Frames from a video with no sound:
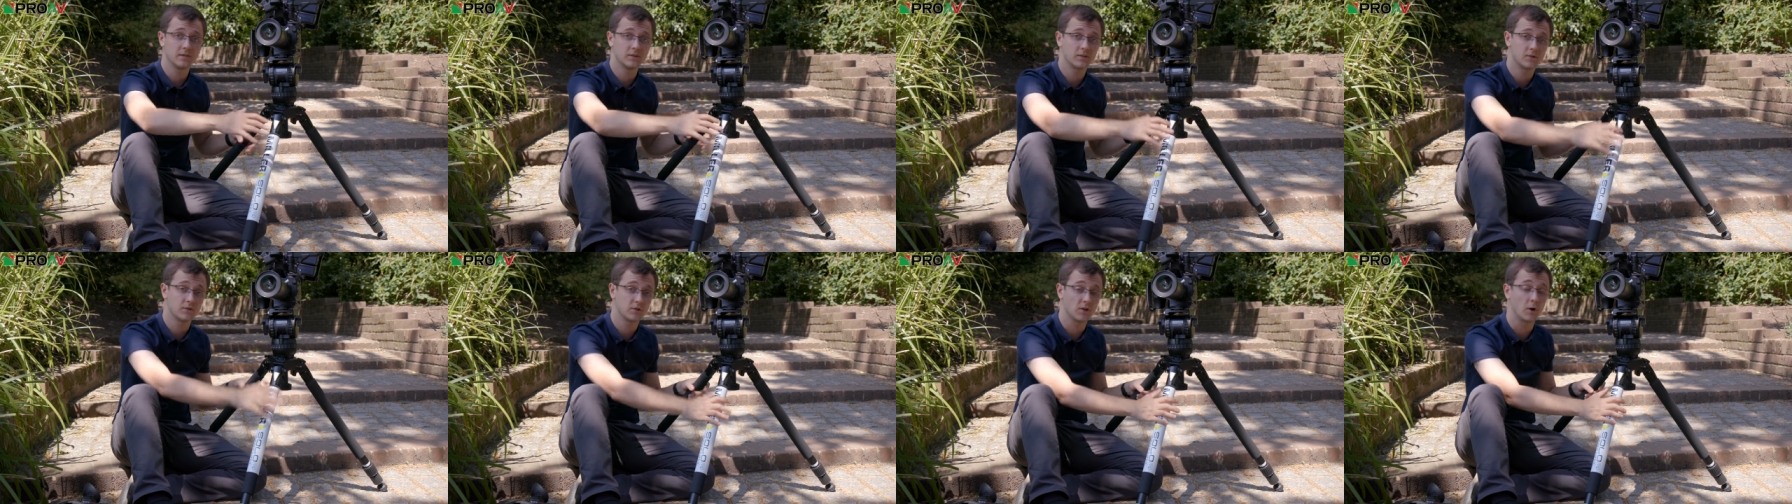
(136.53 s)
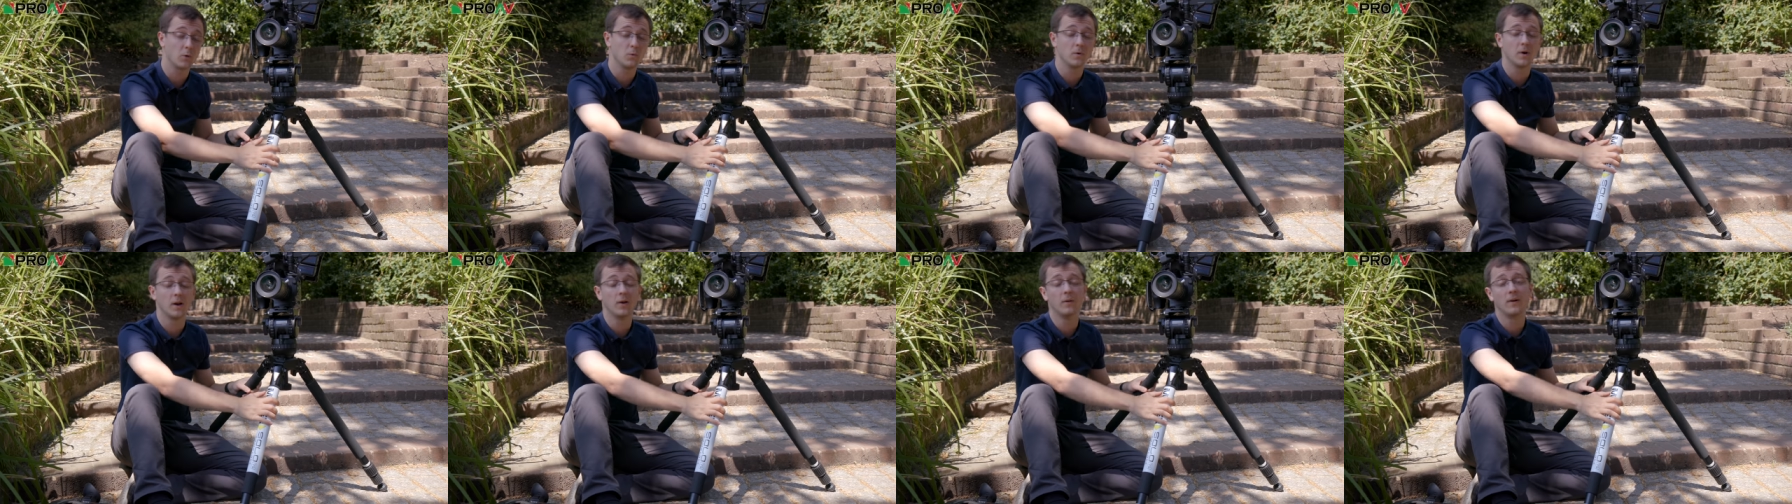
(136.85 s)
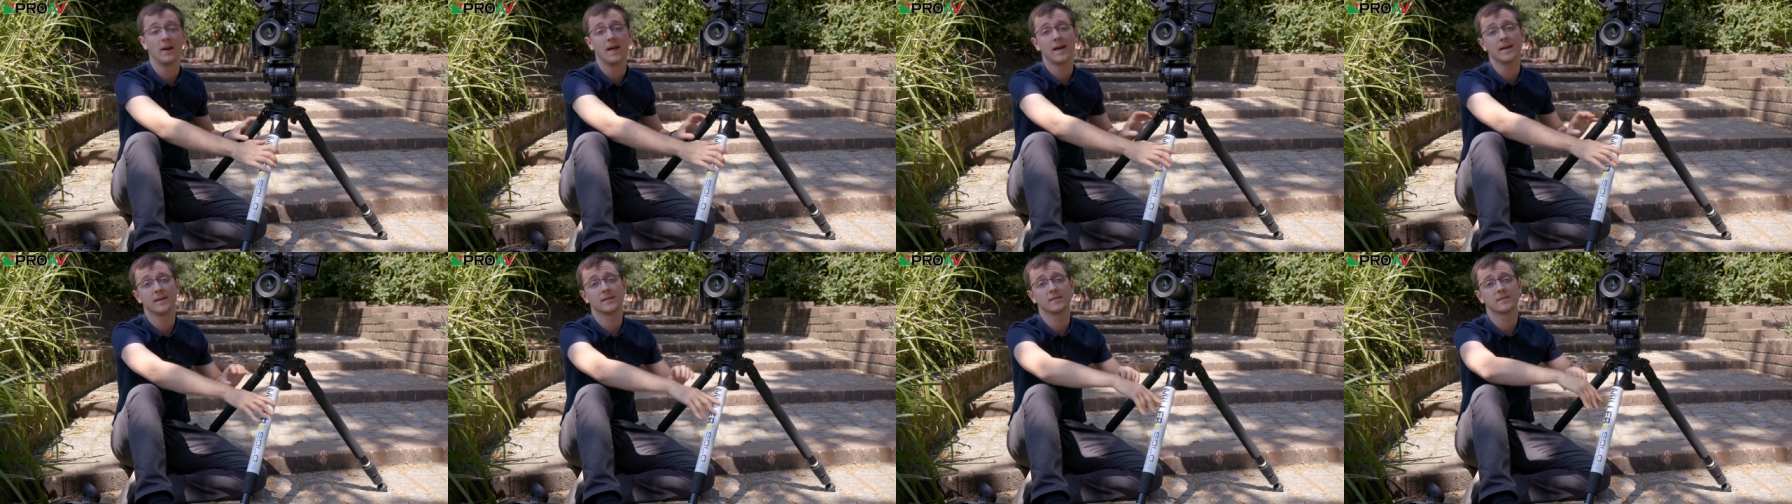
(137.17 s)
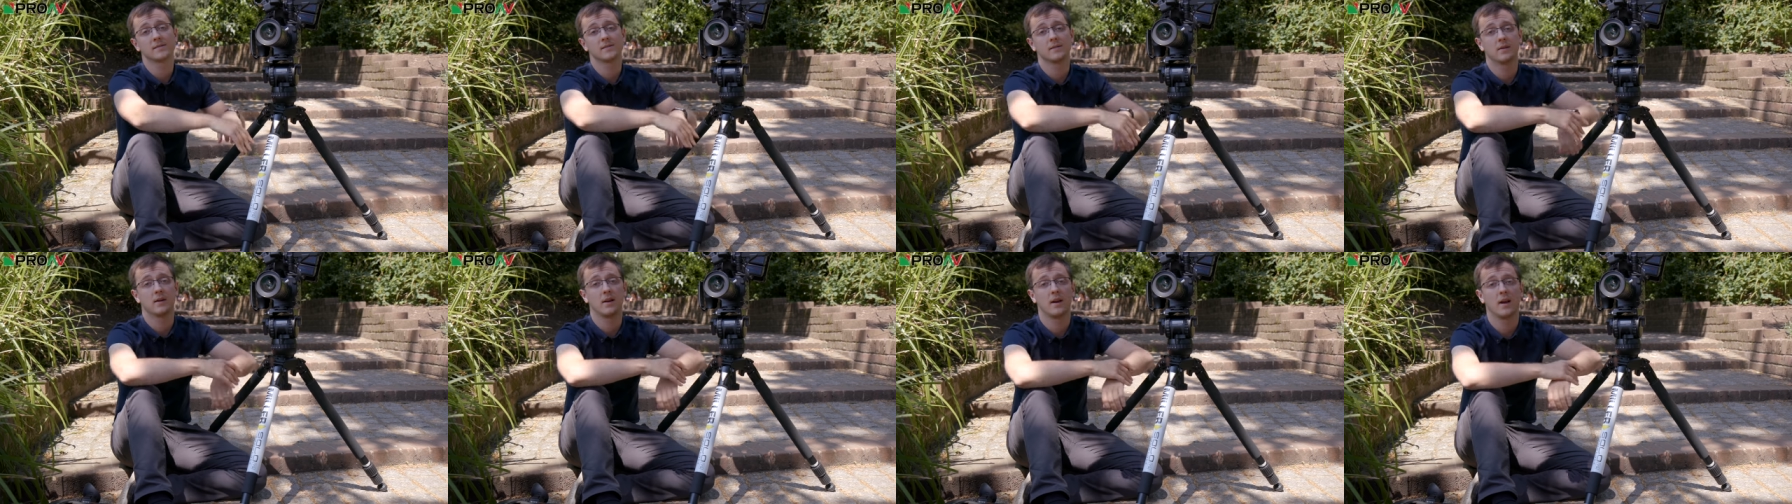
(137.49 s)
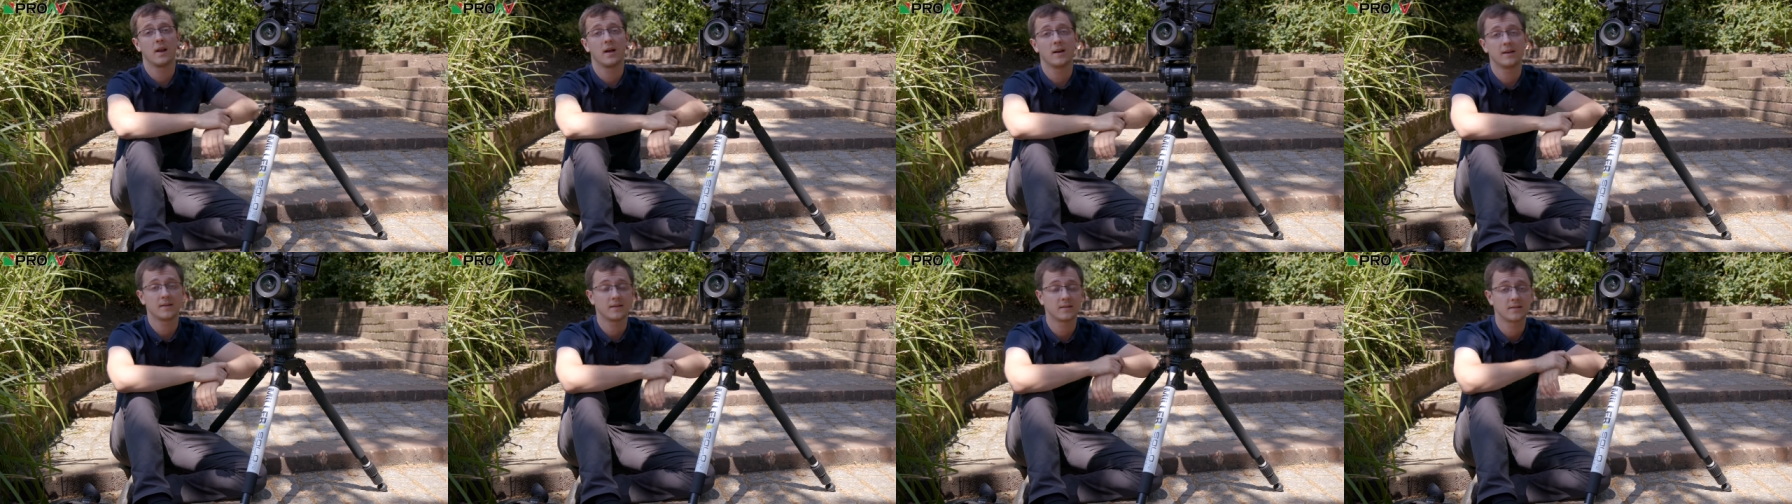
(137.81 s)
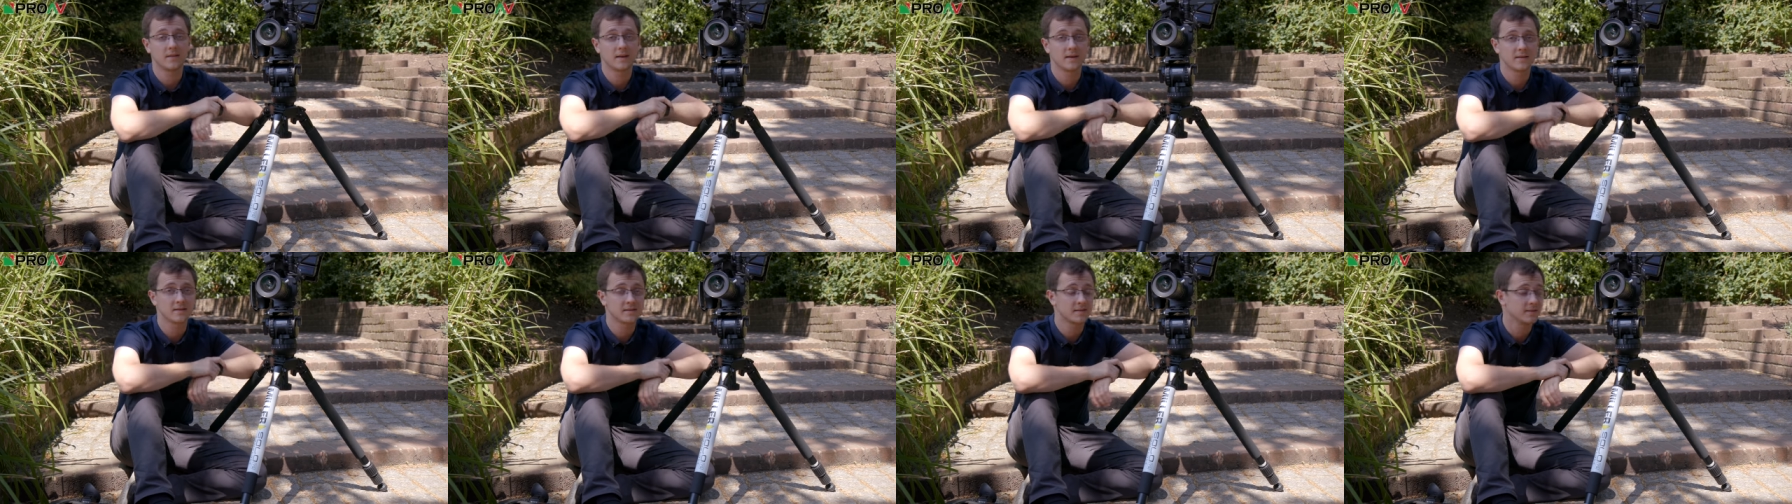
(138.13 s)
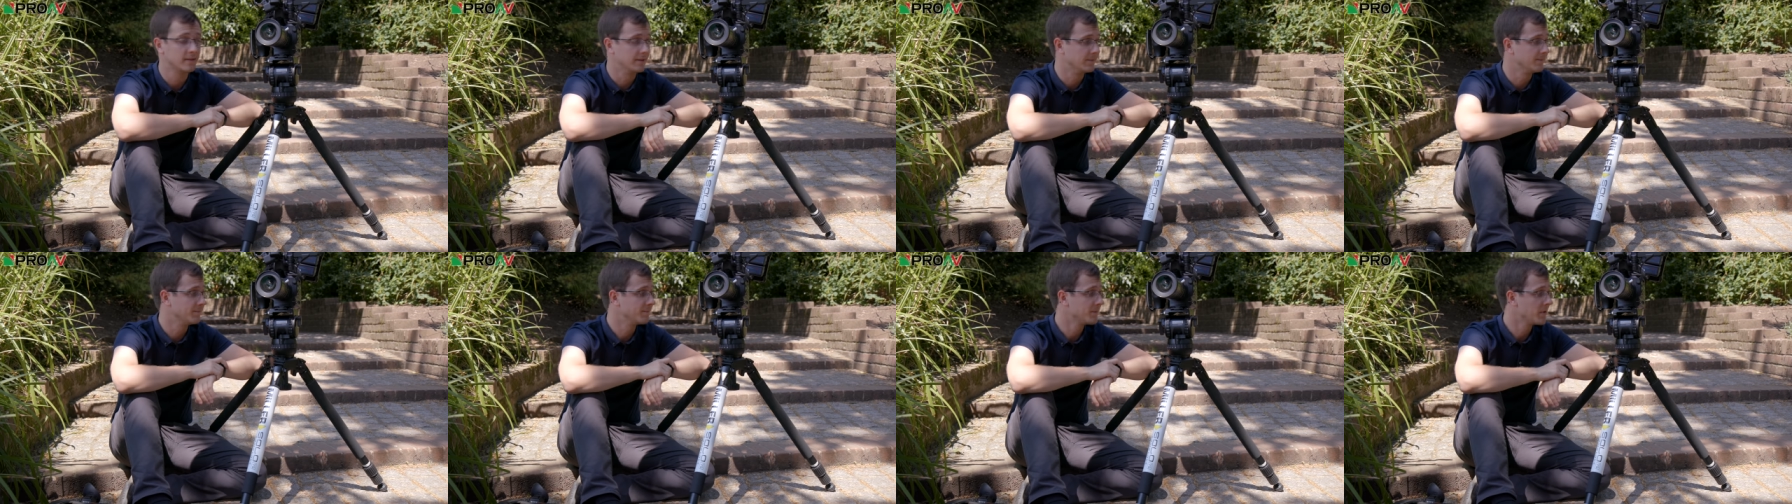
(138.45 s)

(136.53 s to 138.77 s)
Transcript: solo legs like this.